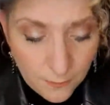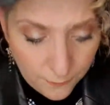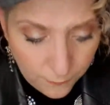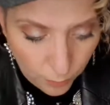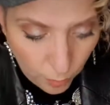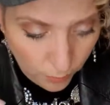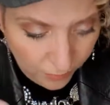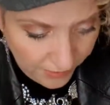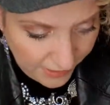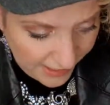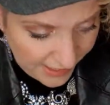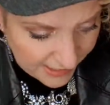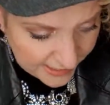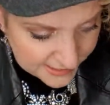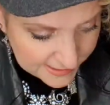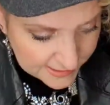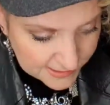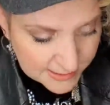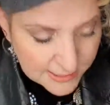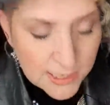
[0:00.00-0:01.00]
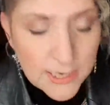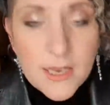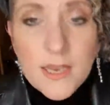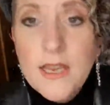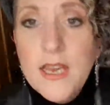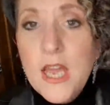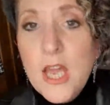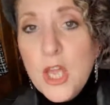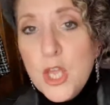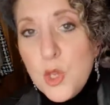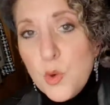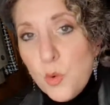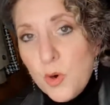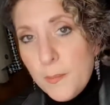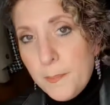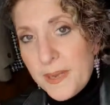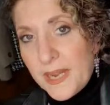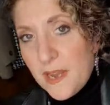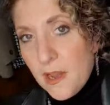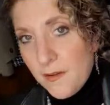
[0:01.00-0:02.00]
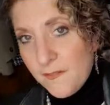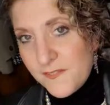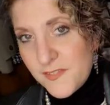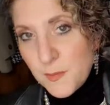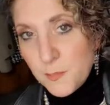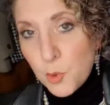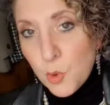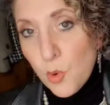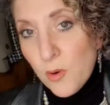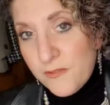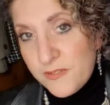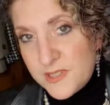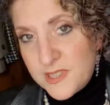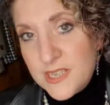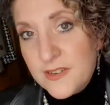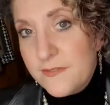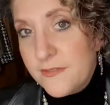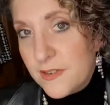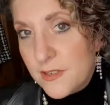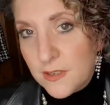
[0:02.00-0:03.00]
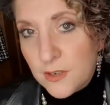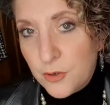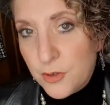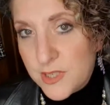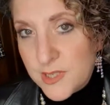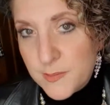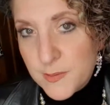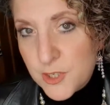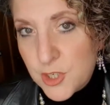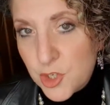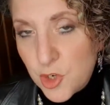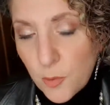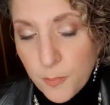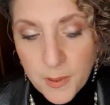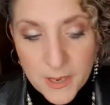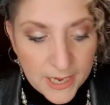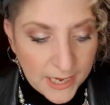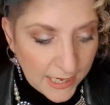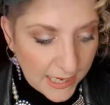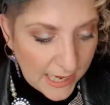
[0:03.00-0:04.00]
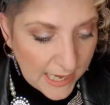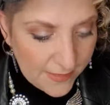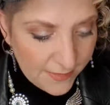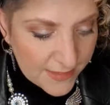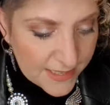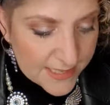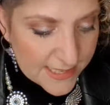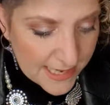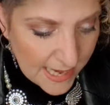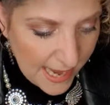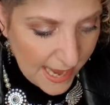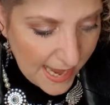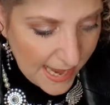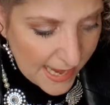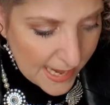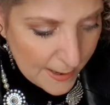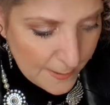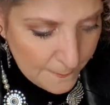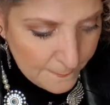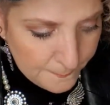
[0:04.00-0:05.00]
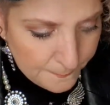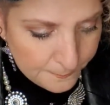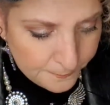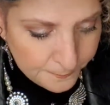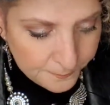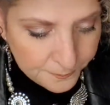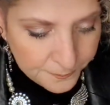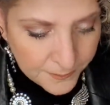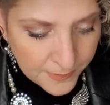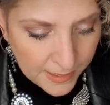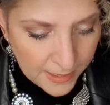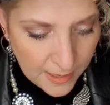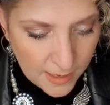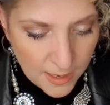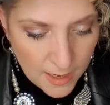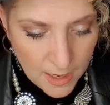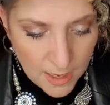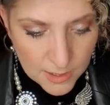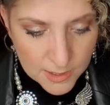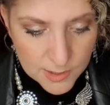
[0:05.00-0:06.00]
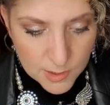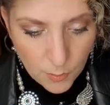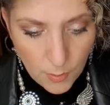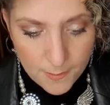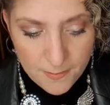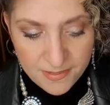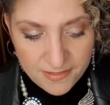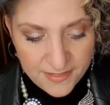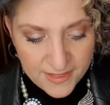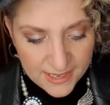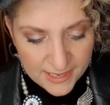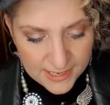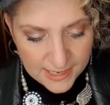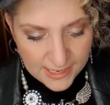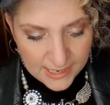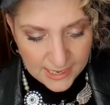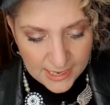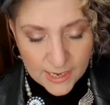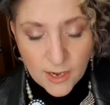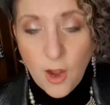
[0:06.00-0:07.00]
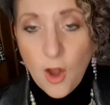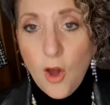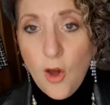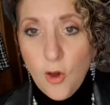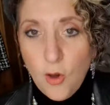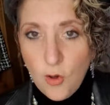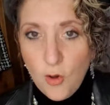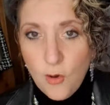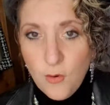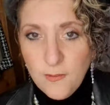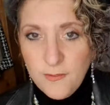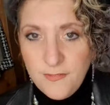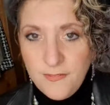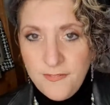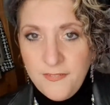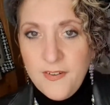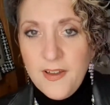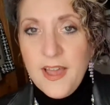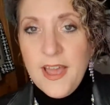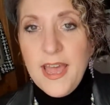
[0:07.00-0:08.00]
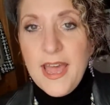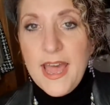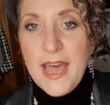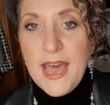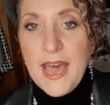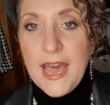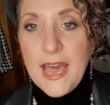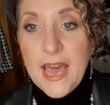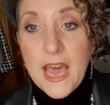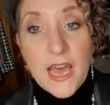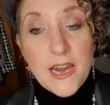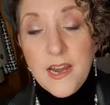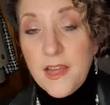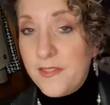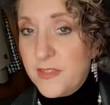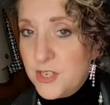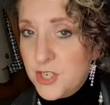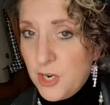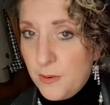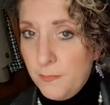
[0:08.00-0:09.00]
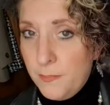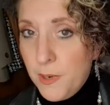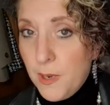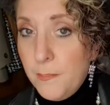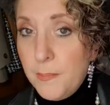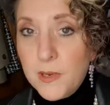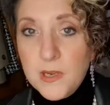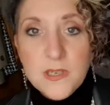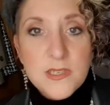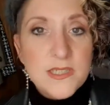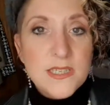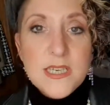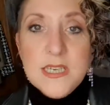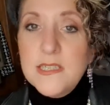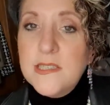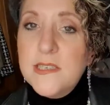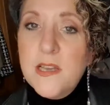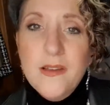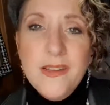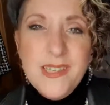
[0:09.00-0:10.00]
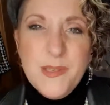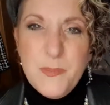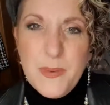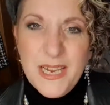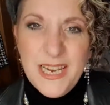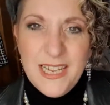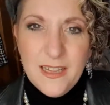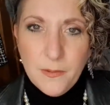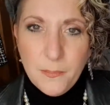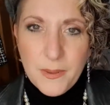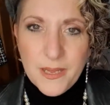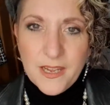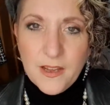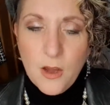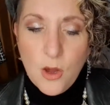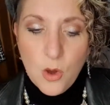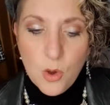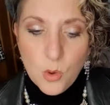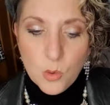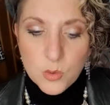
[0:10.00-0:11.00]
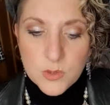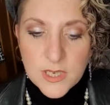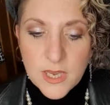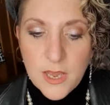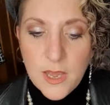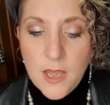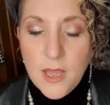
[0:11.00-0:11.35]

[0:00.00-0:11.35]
for this, you want to be comfortable obviously for Christmas shopping in the day. So I'm thinking of another jumper because it's going to be a little bit cold.